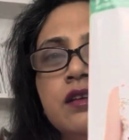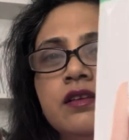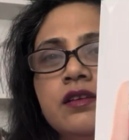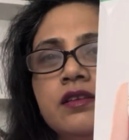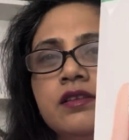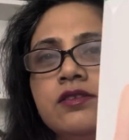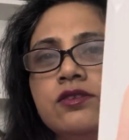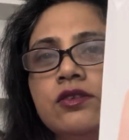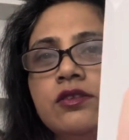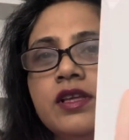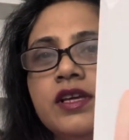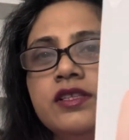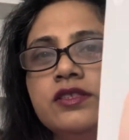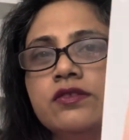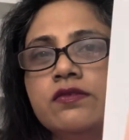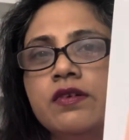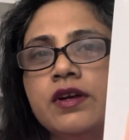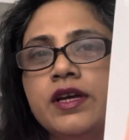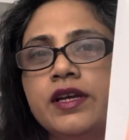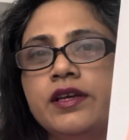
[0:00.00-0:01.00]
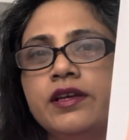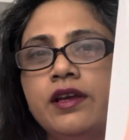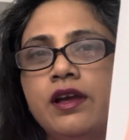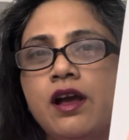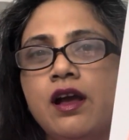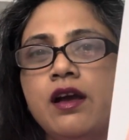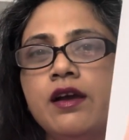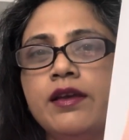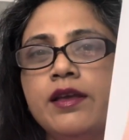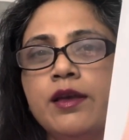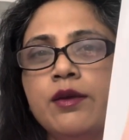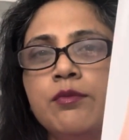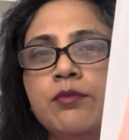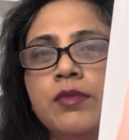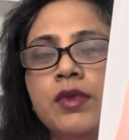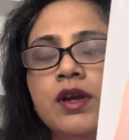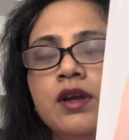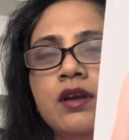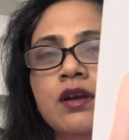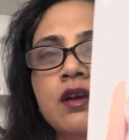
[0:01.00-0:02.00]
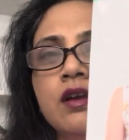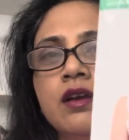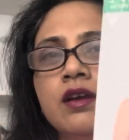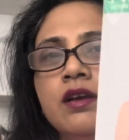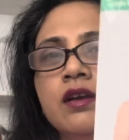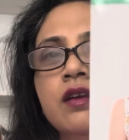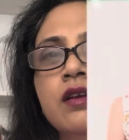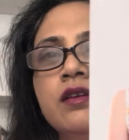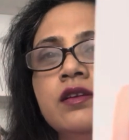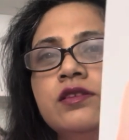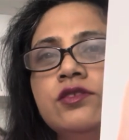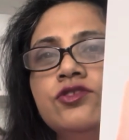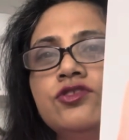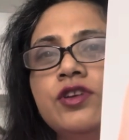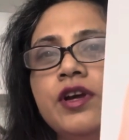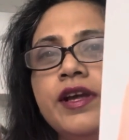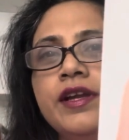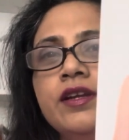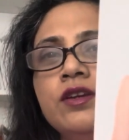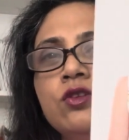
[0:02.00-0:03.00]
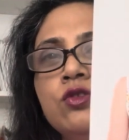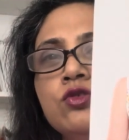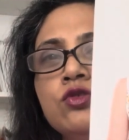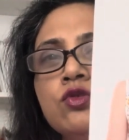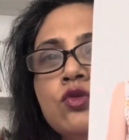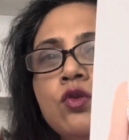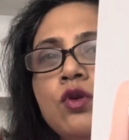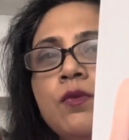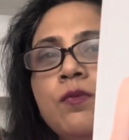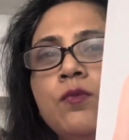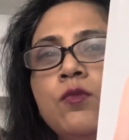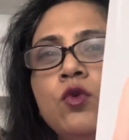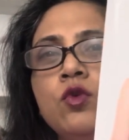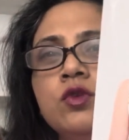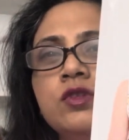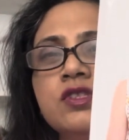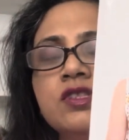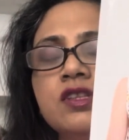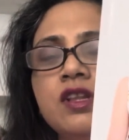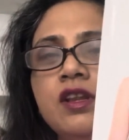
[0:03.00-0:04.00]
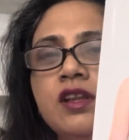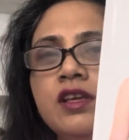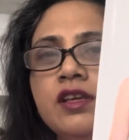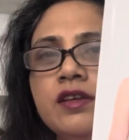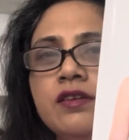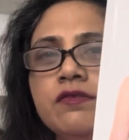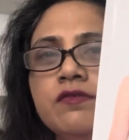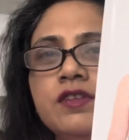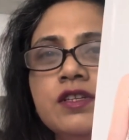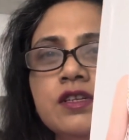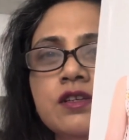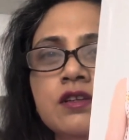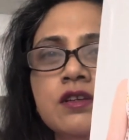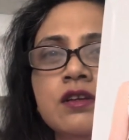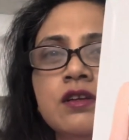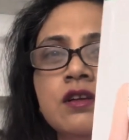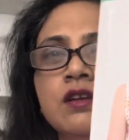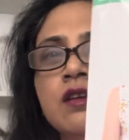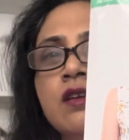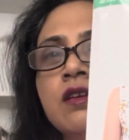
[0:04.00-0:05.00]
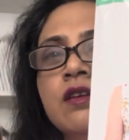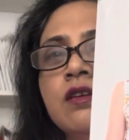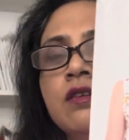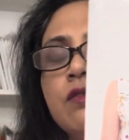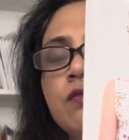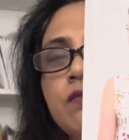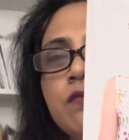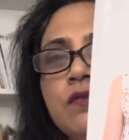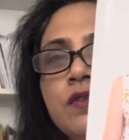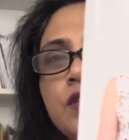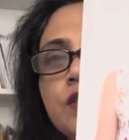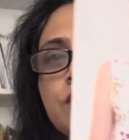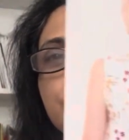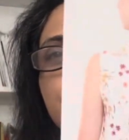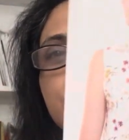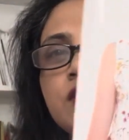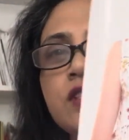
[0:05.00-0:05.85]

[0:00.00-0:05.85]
So that's why I am trying to sew up more sleeved versions,